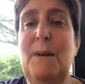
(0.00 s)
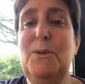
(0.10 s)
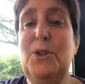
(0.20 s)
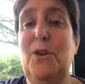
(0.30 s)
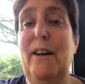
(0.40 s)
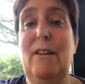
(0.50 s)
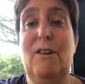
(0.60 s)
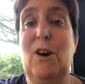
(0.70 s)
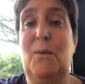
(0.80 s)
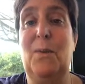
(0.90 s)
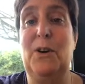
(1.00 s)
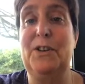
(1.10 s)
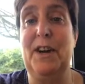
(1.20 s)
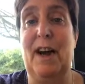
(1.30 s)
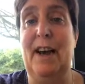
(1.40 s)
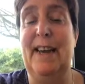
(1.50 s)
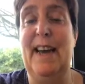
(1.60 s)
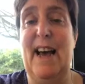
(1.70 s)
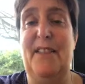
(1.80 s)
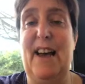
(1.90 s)
sure it'll come one day.
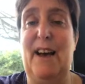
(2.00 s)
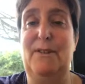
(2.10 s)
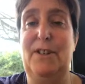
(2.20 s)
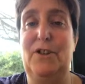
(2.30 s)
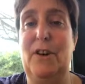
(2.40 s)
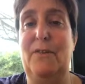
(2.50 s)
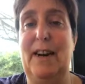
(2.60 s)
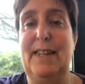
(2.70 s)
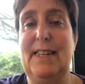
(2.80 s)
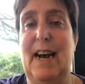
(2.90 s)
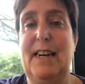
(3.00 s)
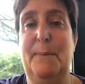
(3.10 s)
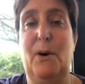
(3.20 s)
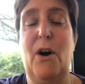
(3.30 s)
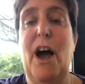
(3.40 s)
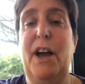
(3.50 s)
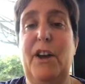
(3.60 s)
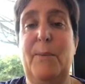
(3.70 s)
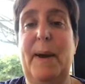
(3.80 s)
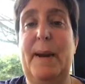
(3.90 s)
Yeah, the house is generally tidy, but
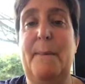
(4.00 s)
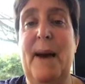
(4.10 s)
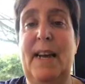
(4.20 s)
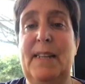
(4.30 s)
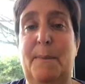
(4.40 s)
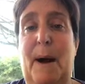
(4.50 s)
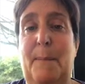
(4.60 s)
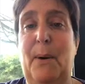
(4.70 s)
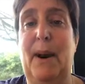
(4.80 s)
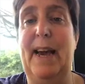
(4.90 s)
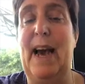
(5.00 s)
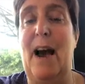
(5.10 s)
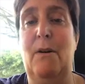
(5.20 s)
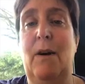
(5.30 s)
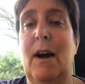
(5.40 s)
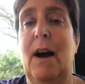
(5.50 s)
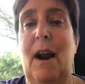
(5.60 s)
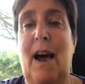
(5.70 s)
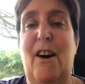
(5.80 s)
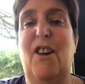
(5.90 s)
you've been amazing by pulling out
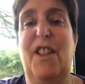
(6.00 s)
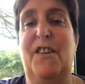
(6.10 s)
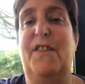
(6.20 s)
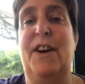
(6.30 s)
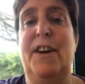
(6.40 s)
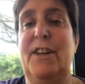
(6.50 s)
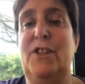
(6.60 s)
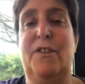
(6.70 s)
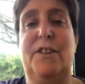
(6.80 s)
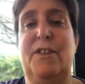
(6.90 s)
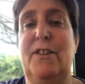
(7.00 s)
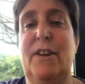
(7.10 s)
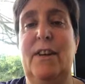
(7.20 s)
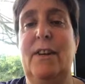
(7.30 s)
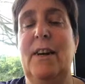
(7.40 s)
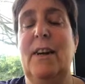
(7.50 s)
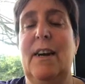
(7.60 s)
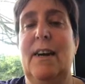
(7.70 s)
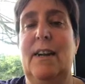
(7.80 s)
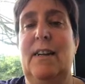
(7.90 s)
like other furniture and doing your
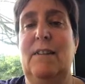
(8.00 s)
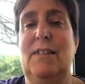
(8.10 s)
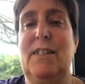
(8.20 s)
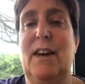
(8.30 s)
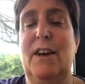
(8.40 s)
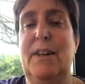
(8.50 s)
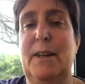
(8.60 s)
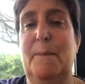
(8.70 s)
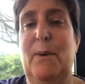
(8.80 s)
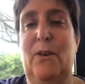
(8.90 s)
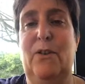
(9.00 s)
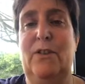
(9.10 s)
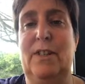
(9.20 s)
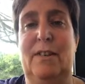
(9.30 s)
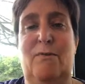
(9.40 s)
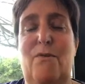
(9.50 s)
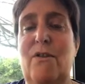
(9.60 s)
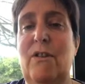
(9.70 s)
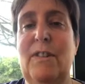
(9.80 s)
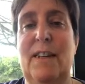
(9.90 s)
little skirting boards and
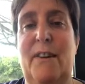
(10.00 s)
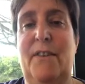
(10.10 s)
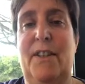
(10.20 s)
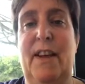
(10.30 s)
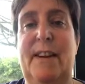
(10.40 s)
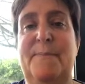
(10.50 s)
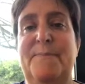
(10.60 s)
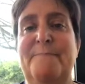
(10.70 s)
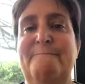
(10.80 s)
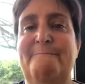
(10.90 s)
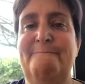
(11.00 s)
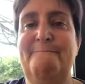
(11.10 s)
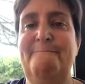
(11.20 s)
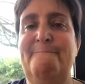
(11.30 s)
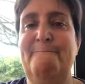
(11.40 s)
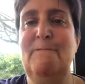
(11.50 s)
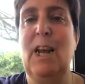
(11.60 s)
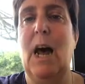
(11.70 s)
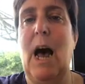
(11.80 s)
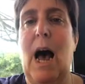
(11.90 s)
rugs and everything.
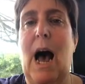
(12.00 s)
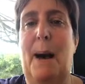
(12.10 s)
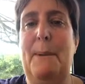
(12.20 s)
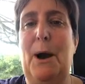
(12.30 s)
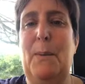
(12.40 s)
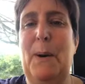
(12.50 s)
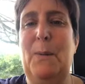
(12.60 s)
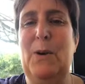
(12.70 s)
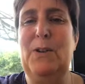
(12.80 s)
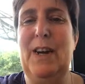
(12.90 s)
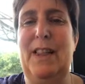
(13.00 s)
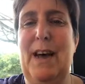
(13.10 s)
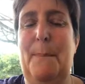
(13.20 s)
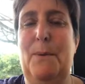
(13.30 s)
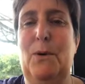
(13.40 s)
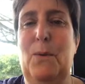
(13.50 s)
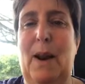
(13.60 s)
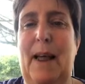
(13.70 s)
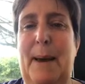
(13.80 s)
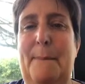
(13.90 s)
I'm hoping one day that bug
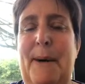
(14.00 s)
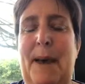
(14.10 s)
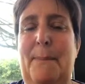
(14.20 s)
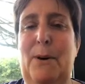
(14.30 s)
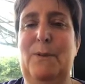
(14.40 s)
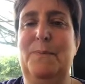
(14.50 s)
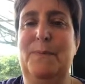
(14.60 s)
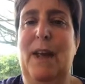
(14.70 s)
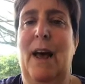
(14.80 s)
will hit me, but